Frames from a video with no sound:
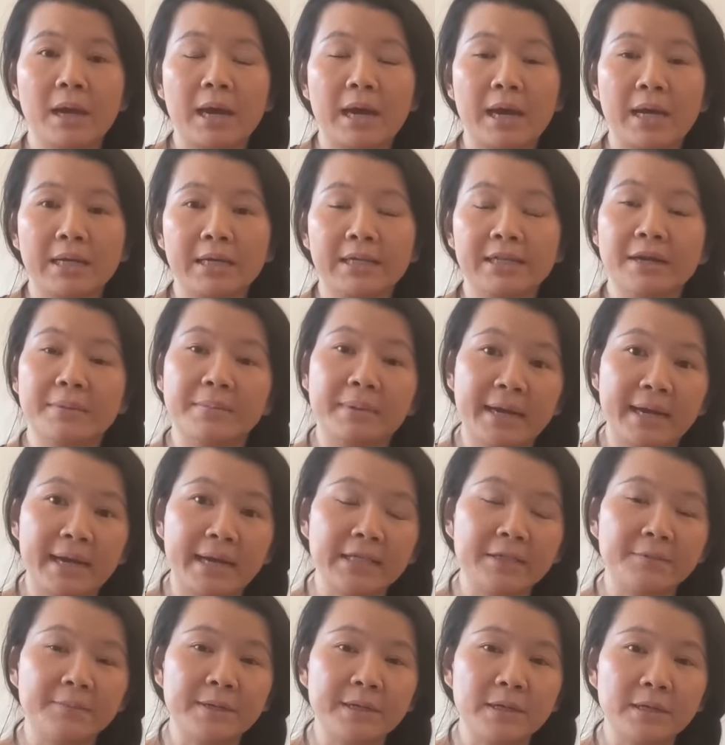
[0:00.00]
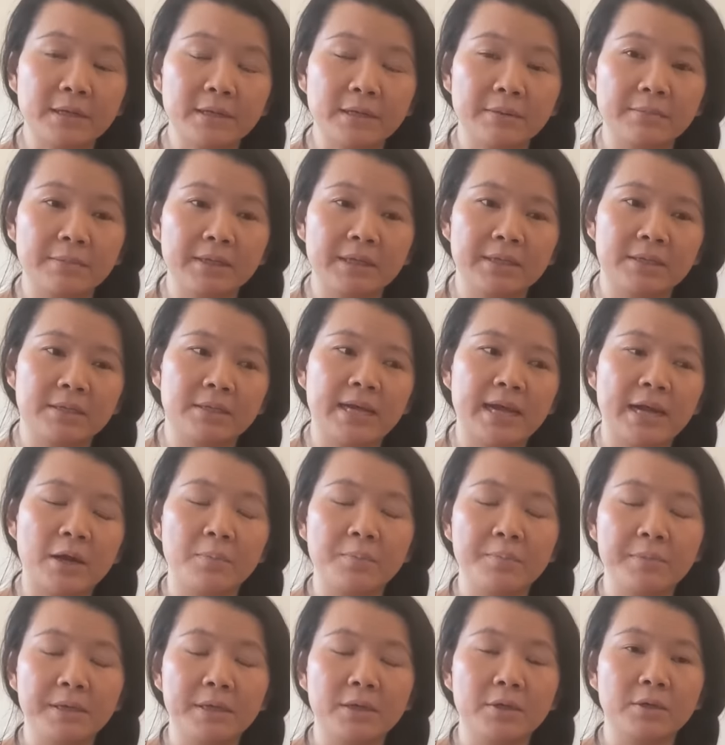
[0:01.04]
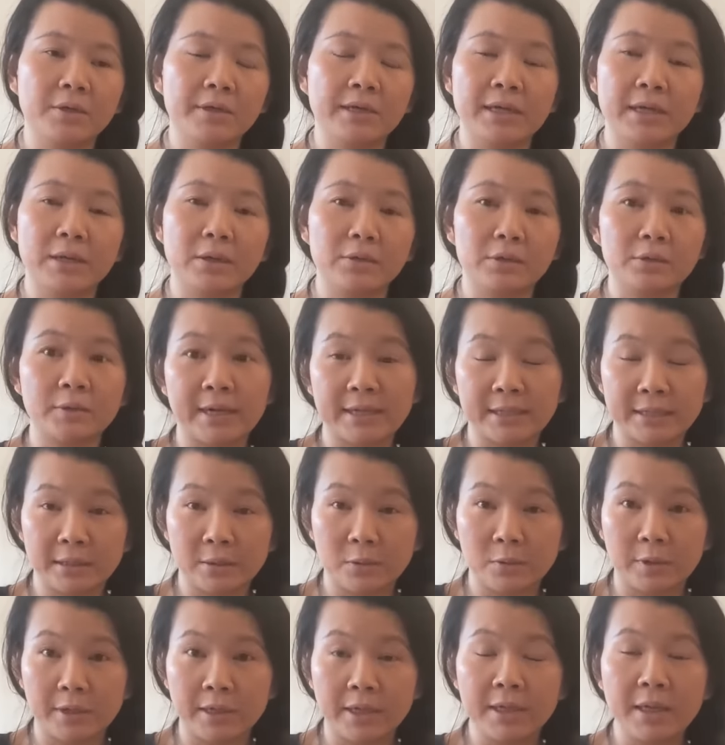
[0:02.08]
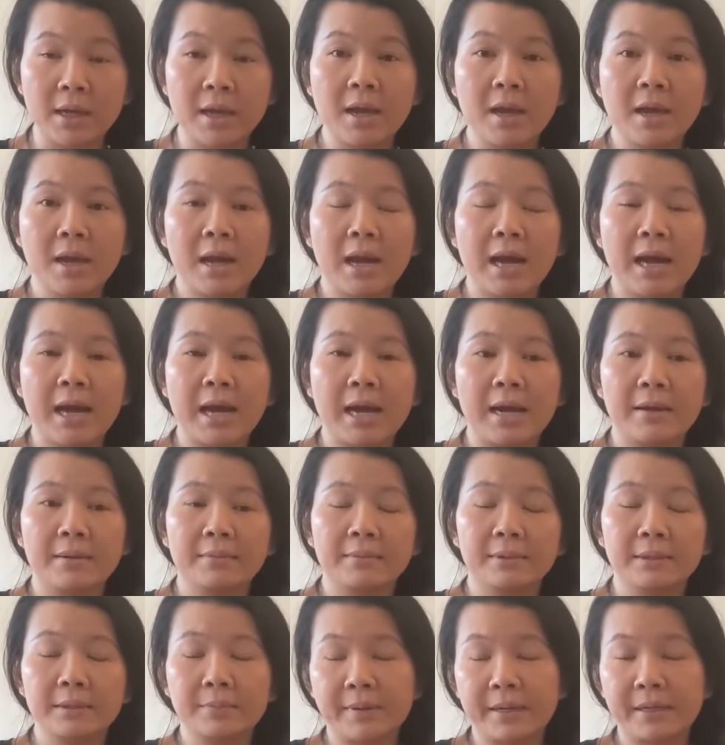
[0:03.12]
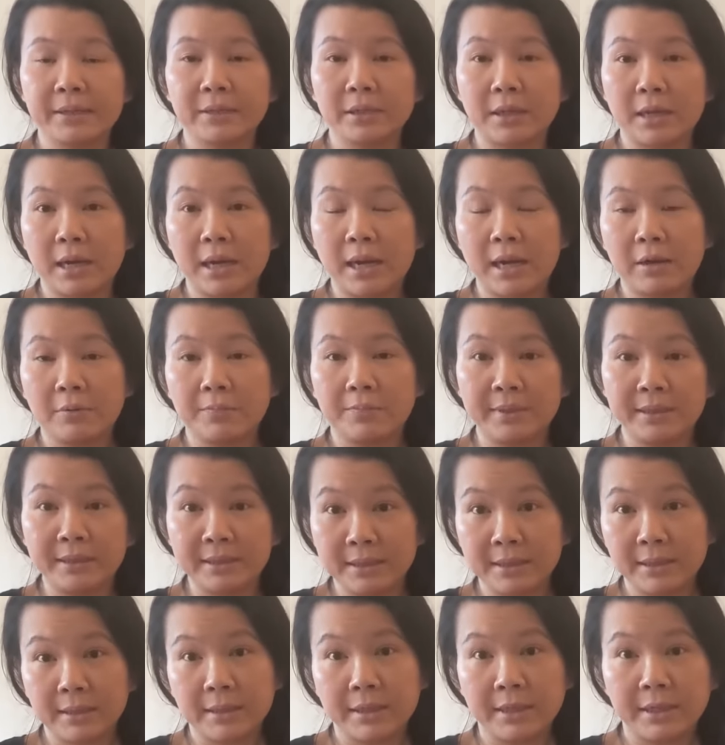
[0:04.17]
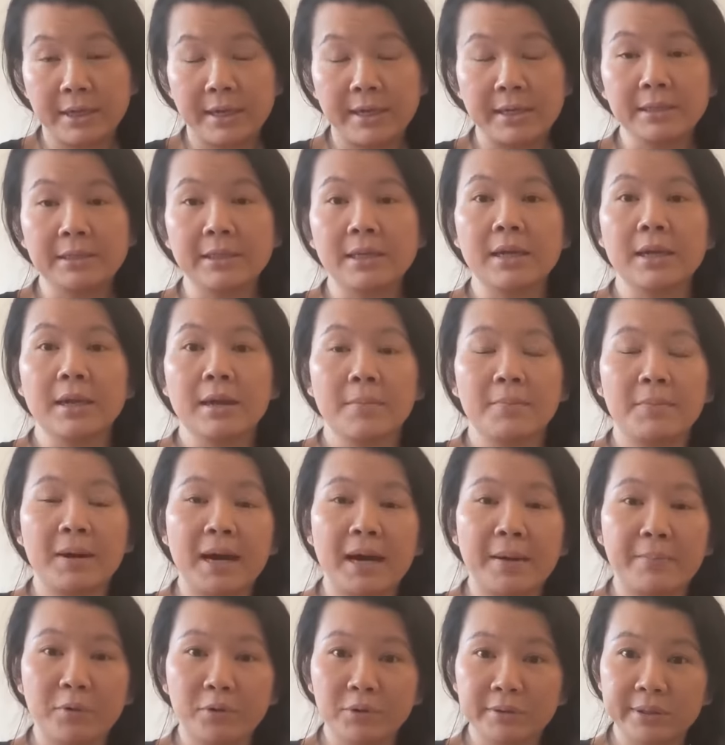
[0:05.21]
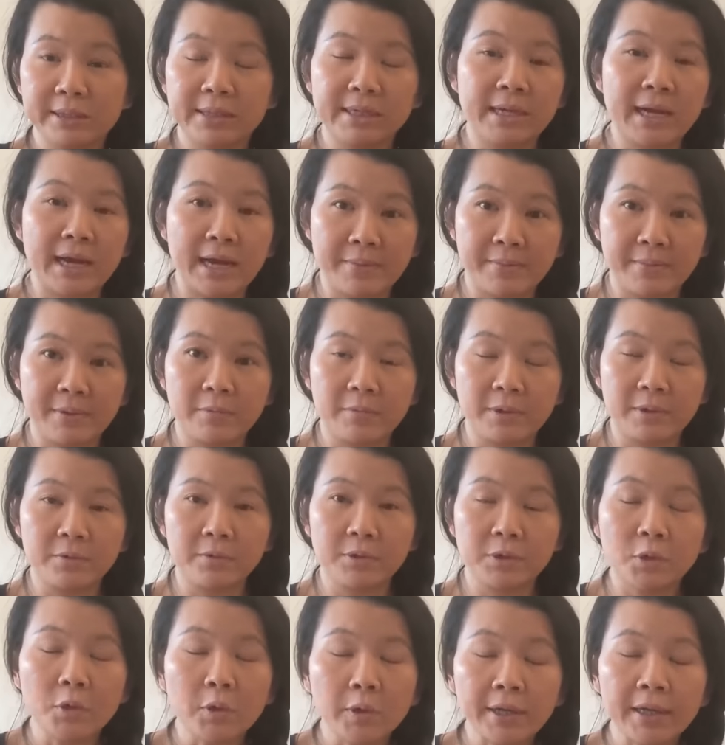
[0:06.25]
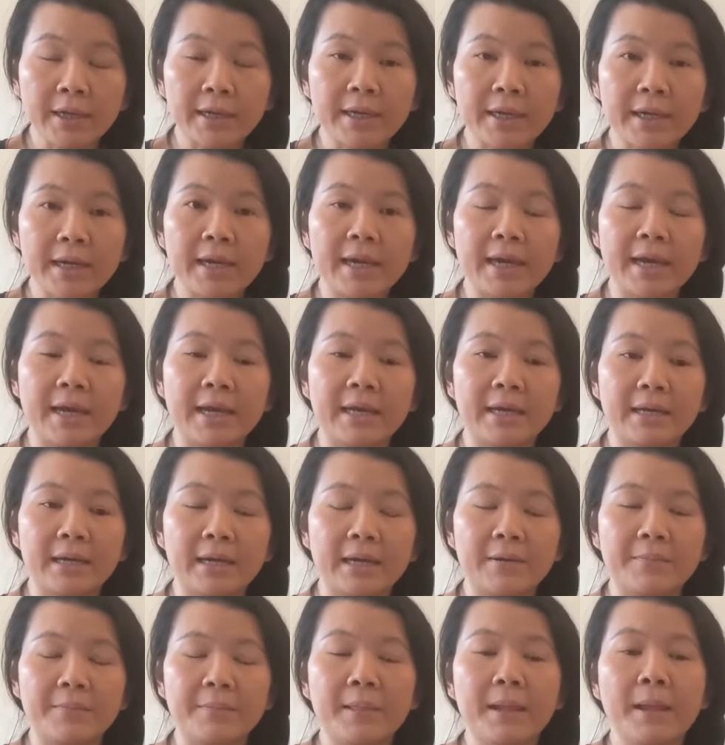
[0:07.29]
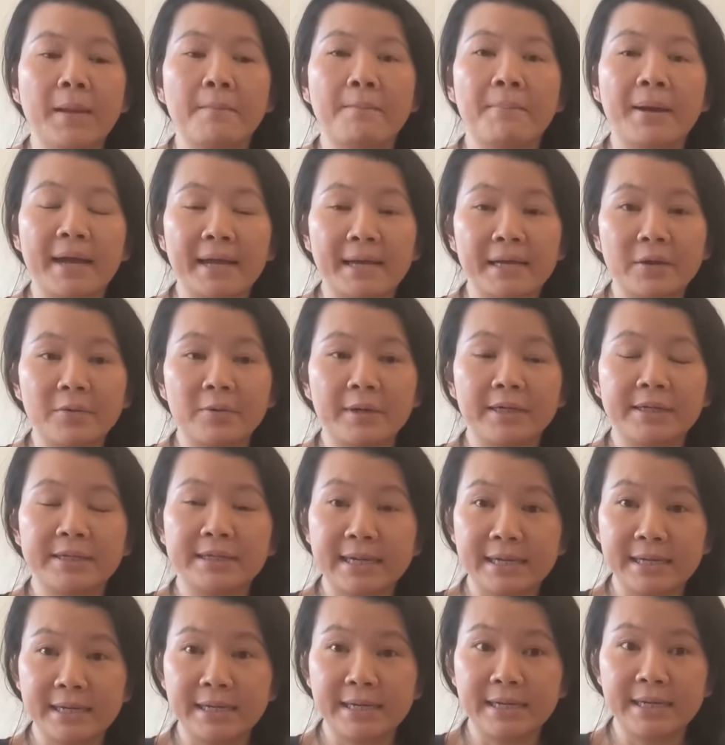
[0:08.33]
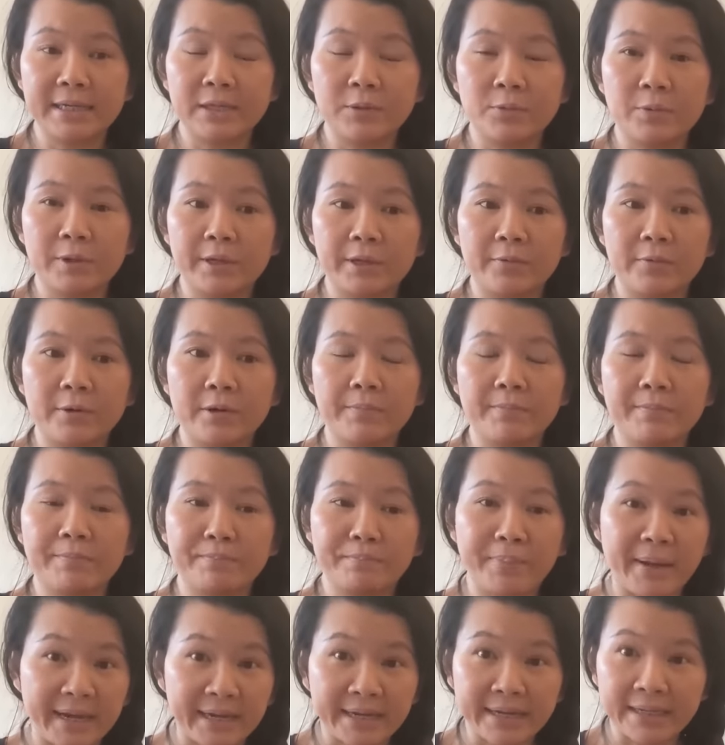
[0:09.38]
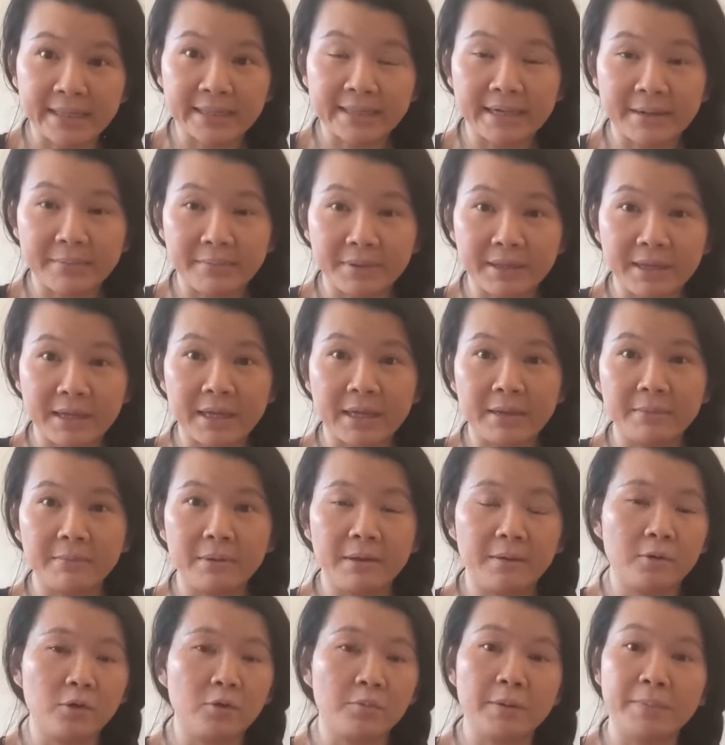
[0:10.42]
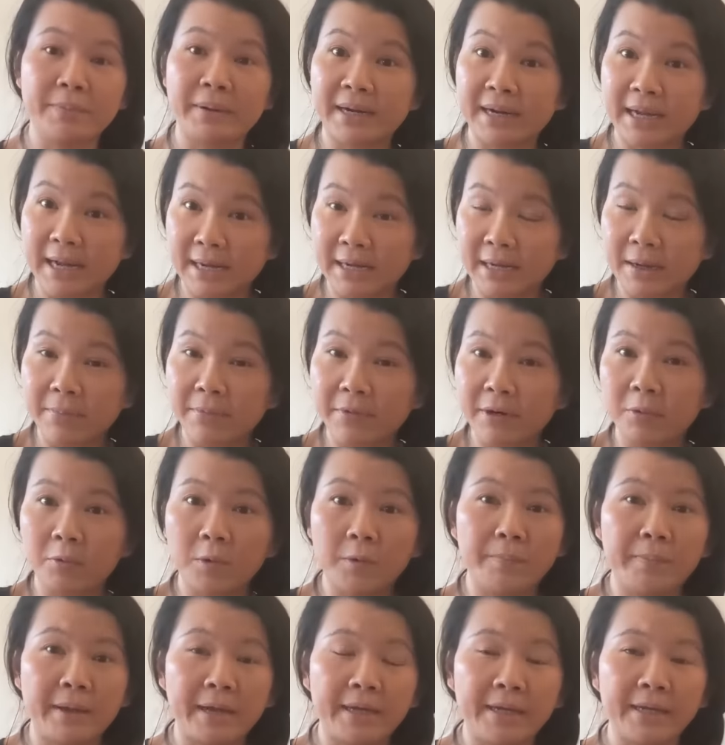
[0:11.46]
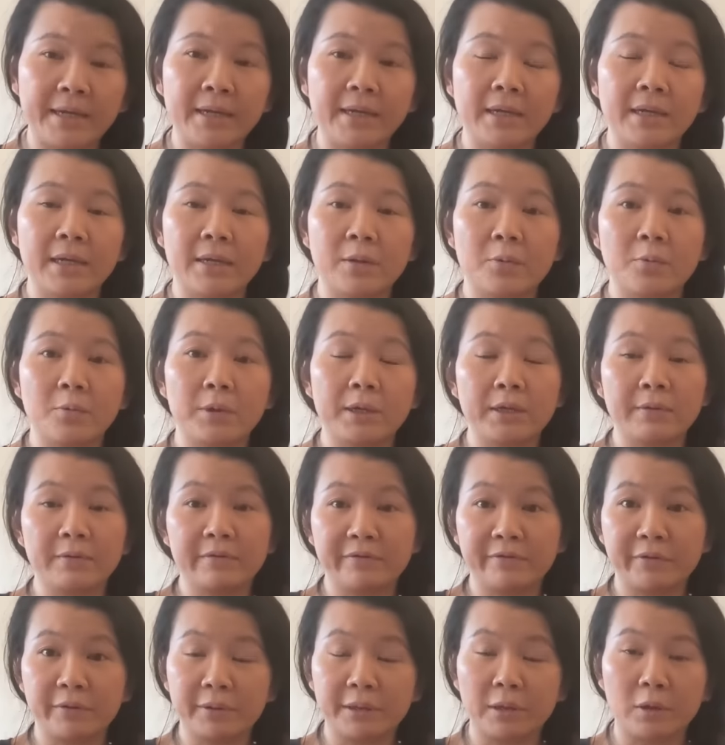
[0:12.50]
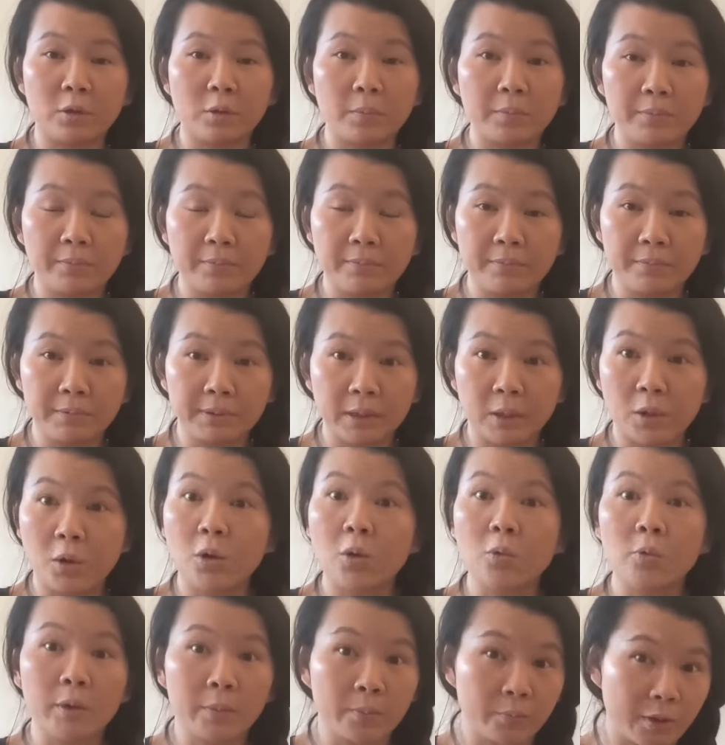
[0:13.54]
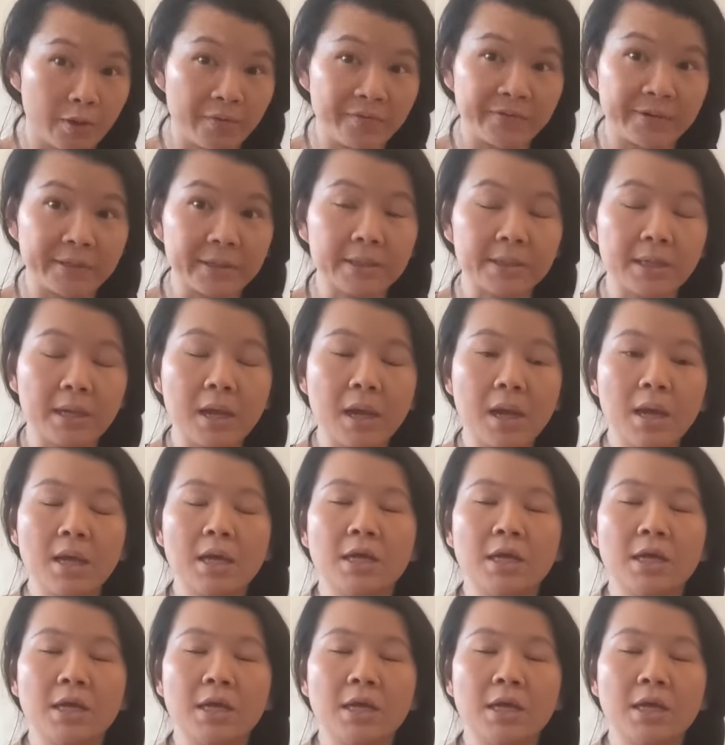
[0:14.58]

Uh, either my husband is help me cooking twice a week. Uh, depends on how busy he is, but I mostly I'm the one who cooking it. And um, but anyway, Sunday is we will bake it something. It could be banana bread. We bake it and even for the whole the whole week breakfast.